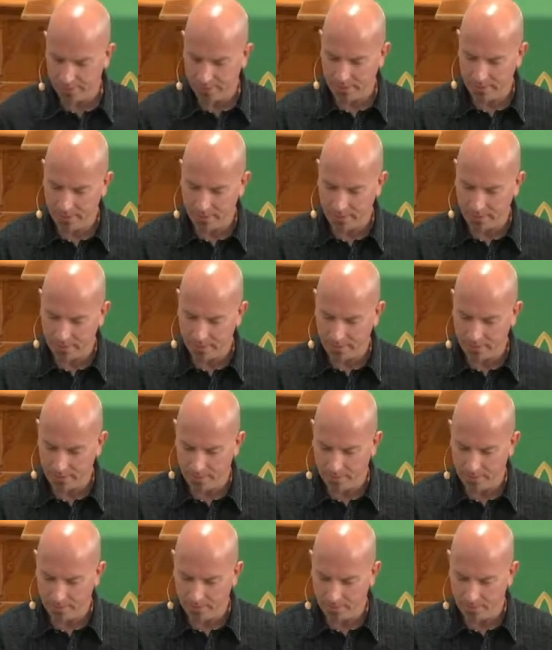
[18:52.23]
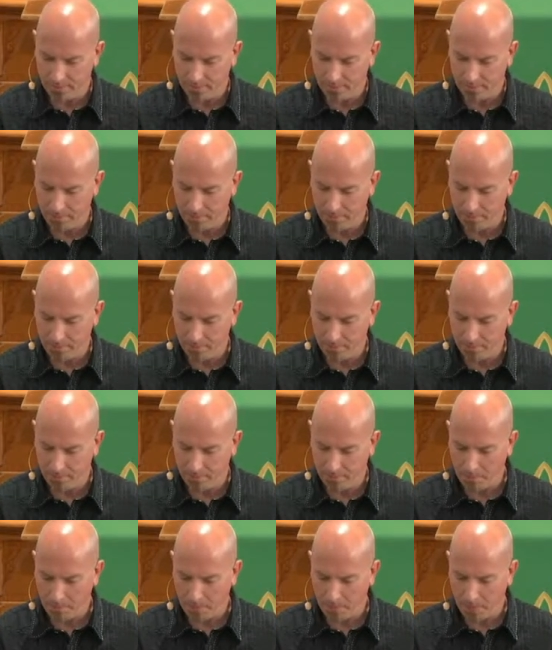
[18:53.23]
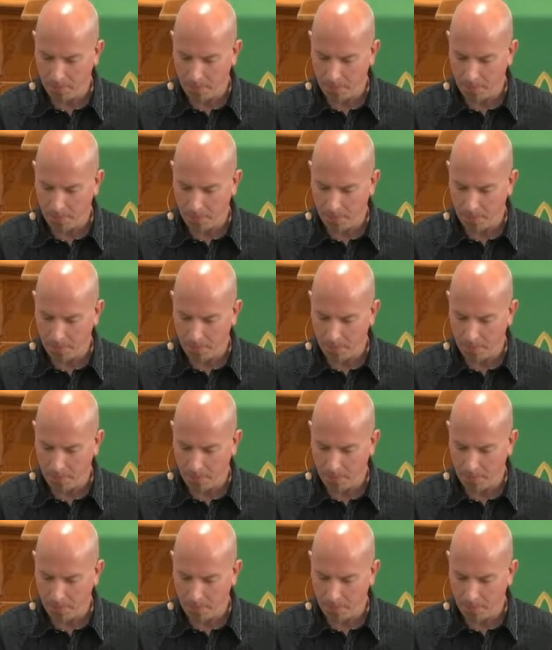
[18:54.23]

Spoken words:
[no speech]